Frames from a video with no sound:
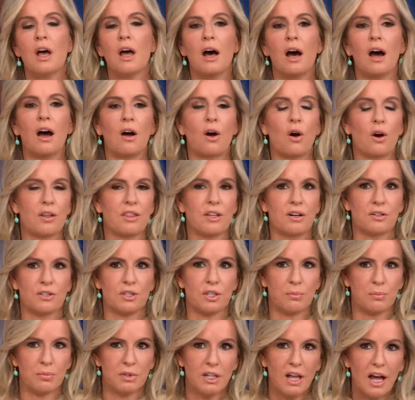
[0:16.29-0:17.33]
Uh, are there
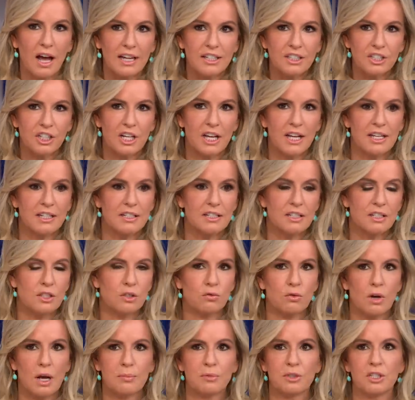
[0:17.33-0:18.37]
supply chain
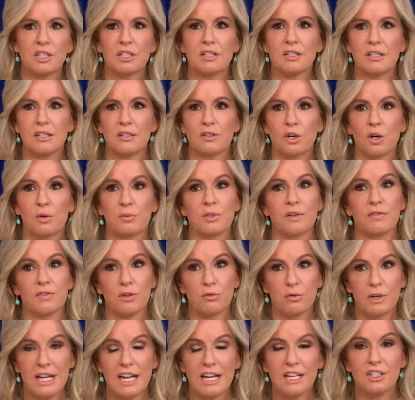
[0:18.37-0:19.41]
disruptions in terms of the
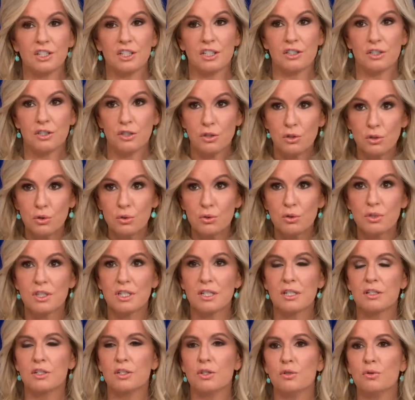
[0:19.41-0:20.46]
reagents used
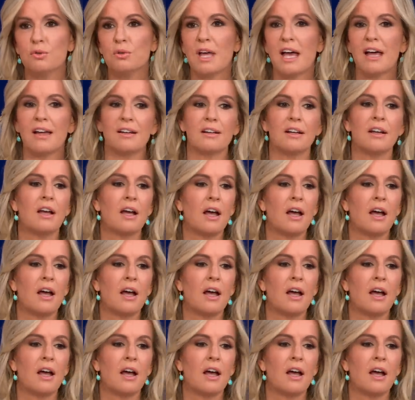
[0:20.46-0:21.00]
to do that?